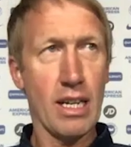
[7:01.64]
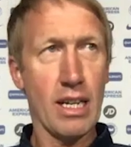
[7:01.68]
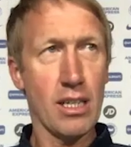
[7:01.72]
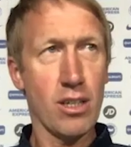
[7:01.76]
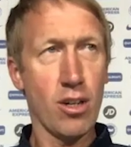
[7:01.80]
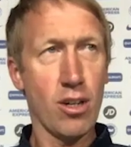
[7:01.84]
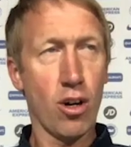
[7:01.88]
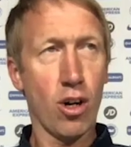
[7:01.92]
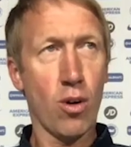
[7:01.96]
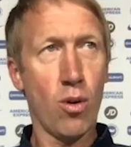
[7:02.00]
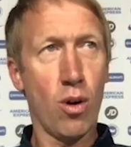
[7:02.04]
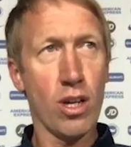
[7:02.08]

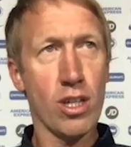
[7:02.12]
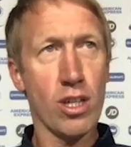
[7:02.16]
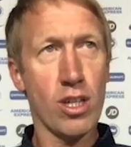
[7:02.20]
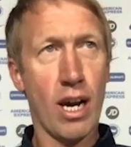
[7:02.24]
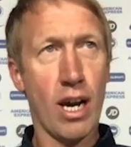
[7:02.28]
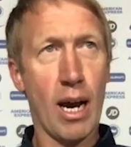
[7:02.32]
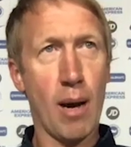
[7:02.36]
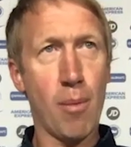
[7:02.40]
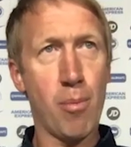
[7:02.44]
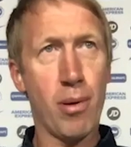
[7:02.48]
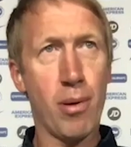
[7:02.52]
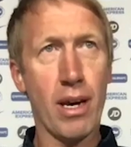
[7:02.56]
he's not quite
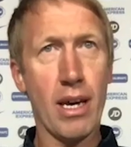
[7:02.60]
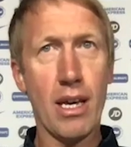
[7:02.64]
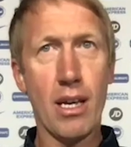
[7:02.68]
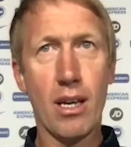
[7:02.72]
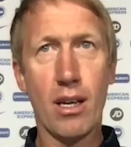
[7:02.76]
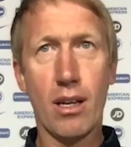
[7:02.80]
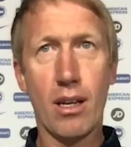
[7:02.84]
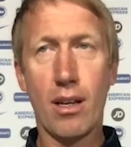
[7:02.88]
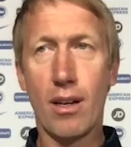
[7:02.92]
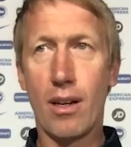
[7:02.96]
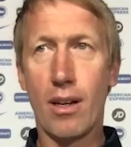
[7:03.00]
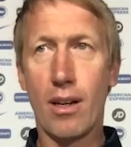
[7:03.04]
so happy.
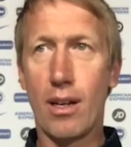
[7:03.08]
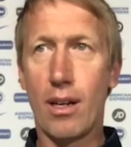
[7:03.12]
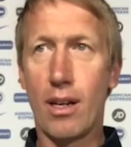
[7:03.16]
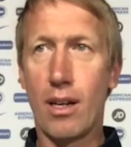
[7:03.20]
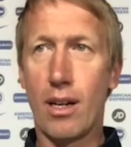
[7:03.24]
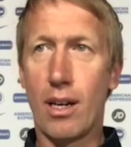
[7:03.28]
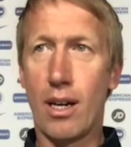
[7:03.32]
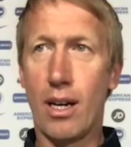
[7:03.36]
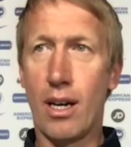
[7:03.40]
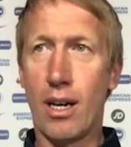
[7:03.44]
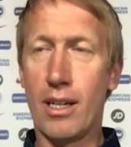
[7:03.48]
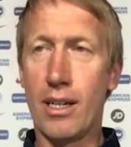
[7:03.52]

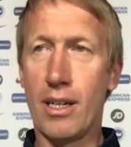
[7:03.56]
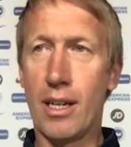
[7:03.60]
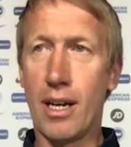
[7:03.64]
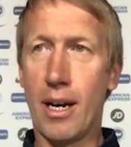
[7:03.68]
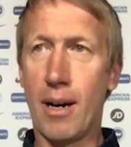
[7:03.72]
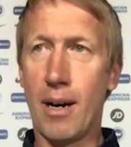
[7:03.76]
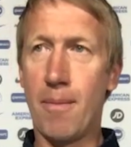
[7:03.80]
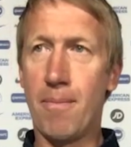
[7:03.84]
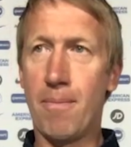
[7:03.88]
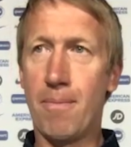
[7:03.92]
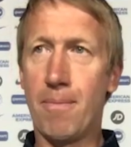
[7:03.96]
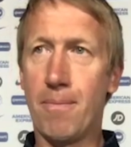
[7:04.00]
And
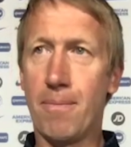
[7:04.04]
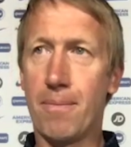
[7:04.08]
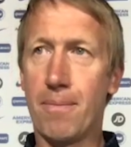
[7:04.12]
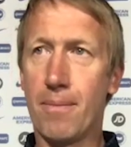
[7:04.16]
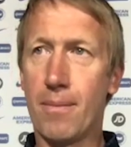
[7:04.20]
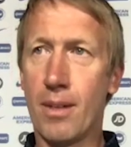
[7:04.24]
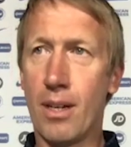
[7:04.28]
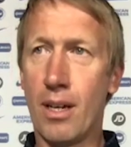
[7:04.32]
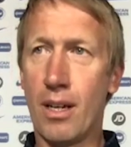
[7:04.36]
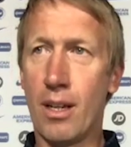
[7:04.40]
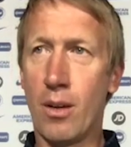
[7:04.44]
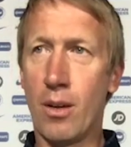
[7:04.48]

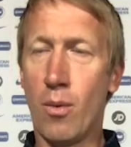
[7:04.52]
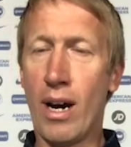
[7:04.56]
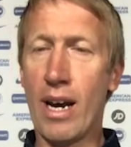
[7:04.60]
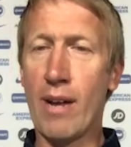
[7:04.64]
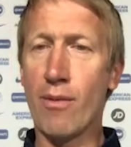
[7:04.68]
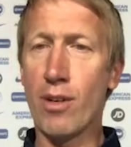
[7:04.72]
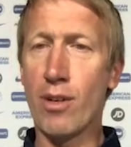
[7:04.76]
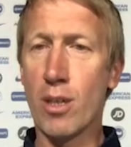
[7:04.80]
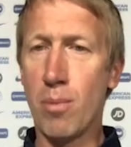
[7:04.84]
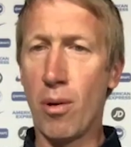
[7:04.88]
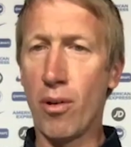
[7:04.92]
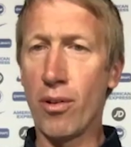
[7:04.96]
the way he
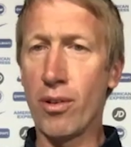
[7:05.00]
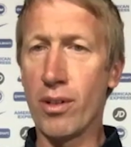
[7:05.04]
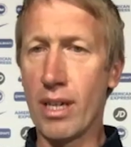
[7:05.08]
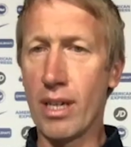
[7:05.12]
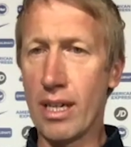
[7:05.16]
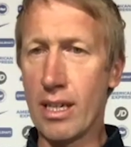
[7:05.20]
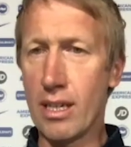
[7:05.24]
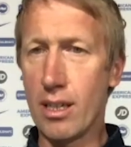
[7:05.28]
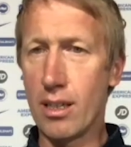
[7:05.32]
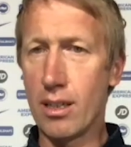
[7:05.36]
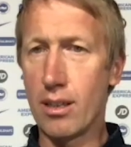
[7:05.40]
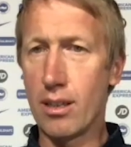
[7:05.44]

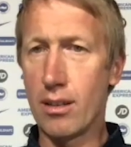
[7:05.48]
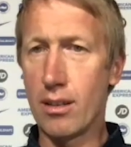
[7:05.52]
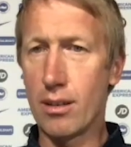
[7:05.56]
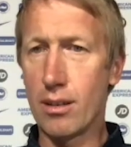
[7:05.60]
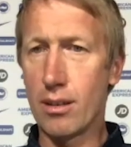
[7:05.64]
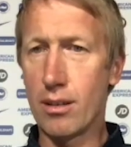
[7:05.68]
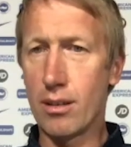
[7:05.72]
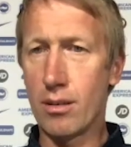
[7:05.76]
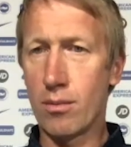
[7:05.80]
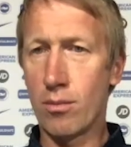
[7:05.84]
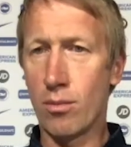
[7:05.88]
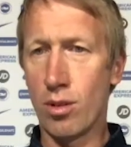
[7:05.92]
responded
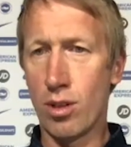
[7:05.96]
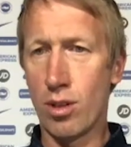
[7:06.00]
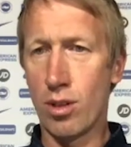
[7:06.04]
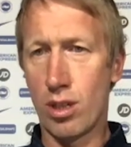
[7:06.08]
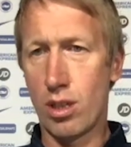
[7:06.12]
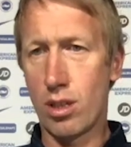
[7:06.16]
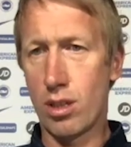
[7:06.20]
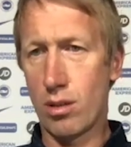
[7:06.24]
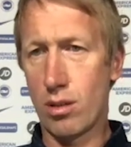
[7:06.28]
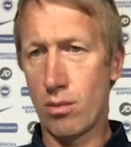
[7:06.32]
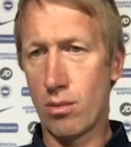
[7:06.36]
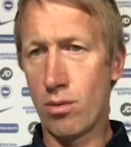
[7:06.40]

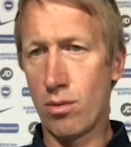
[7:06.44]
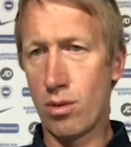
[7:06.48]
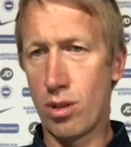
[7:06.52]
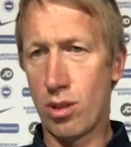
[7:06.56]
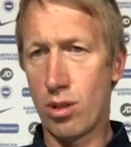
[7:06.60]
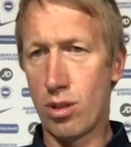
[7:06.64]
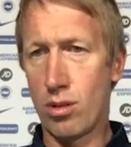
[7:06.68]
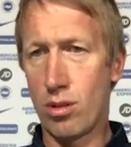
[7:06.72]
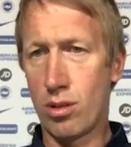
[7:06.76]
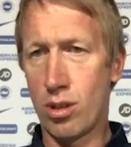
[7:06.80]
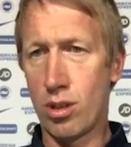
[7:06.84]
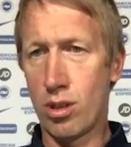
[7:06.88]

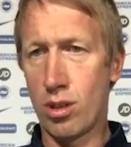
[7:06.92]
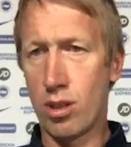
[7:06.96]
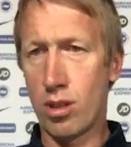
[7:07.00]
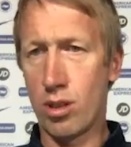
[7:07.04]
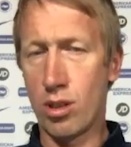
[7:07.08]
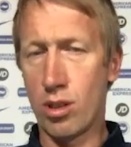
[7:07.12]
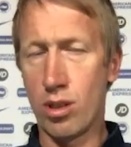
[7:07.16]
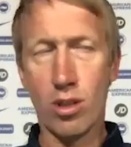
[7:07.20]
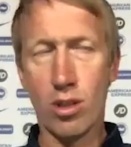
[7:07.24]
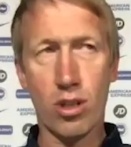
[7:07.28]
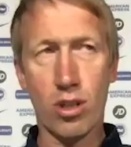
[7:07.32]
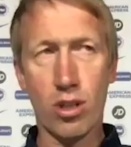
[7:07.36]
was
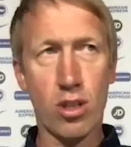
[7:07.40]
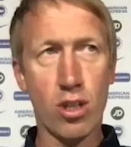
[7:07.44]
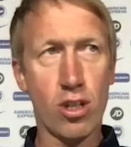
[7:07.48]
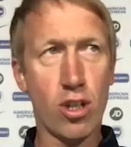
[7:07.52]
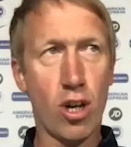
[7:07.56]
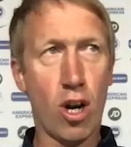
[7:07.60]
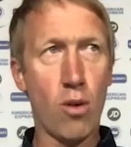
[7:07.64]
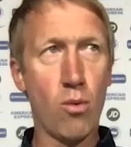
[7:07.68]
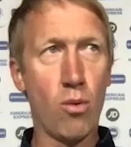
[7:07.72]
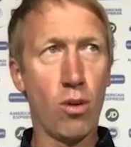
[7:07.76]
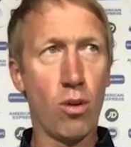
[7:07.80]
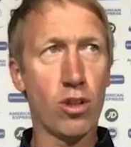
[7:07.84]
just to
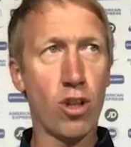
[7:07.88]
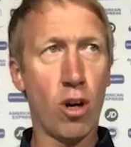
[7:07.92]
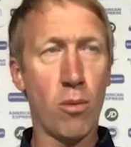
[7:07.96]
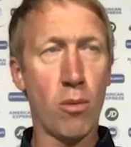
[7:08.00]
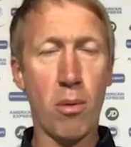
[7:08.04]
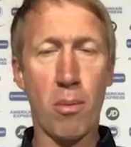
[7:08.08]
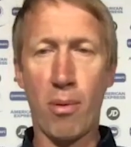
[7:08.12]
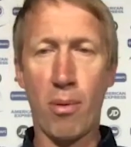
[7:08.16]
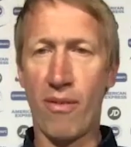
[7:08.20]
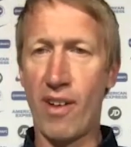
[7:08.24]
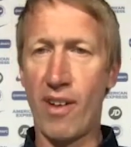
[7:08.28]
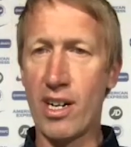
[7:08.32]
show what type
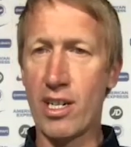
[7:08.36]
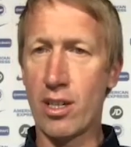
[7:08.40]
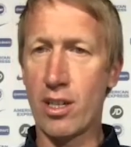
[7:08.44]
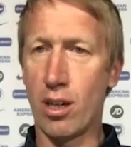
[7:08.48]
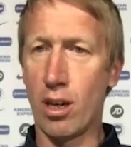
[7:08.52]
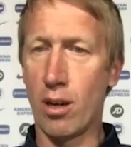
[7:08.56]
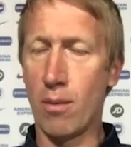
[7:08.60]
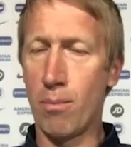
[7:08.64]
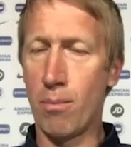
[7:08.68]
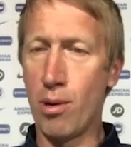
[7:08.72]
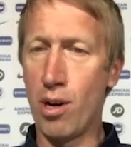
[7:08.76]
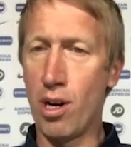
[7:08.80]
of
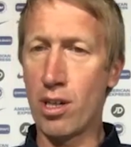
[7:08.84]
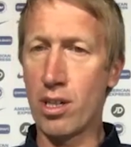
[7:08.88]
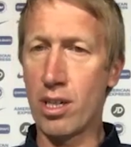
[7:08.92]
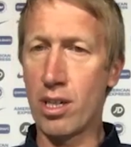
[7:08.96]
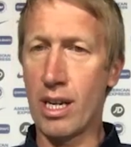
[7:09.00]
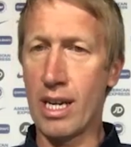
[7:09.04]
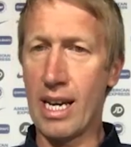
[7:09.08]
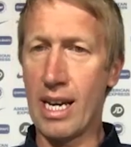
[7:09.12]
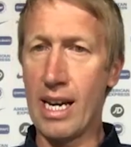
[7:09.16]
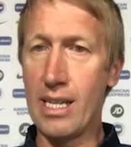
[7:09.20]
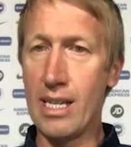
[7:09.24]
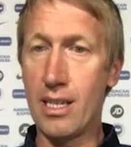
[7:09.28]
professional and
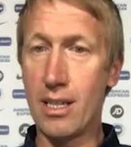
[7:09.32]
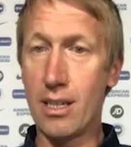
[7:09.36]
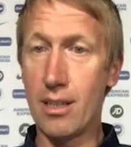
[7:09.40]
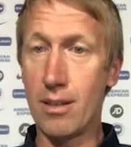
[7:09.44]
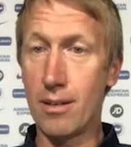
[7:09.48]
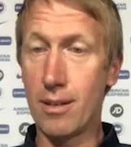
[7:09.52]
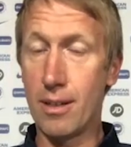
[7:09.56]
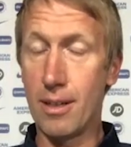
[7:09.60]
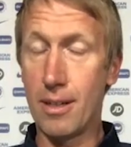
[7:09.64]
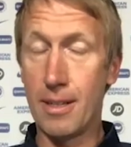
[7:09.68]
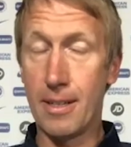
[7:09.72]
person he is.